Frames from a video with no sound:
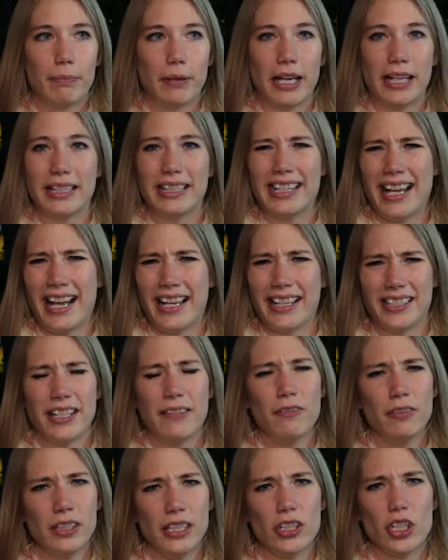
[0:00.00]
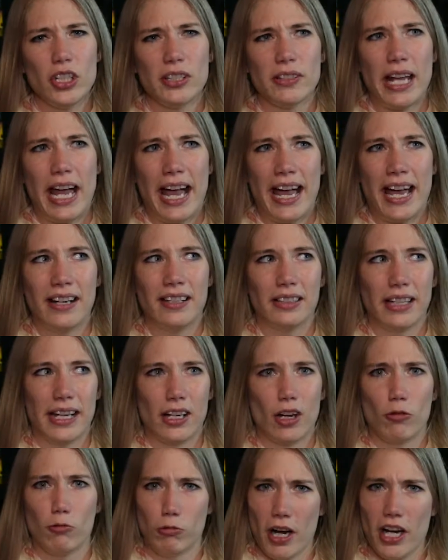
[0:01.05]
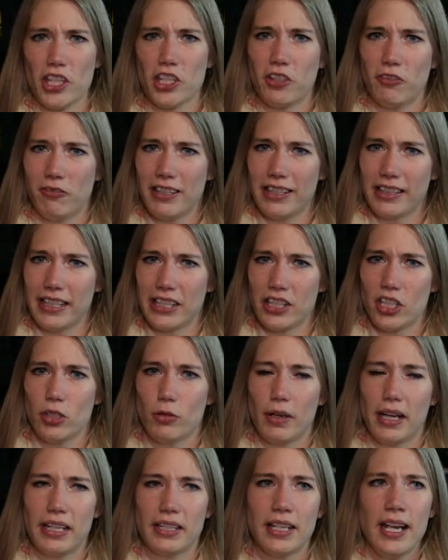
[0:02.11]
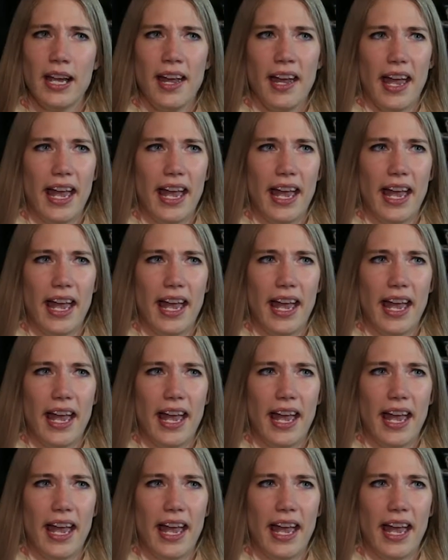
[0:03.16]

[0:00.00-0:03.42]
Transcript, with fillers: But yeah, it definitely just had like a rushed feeling to it.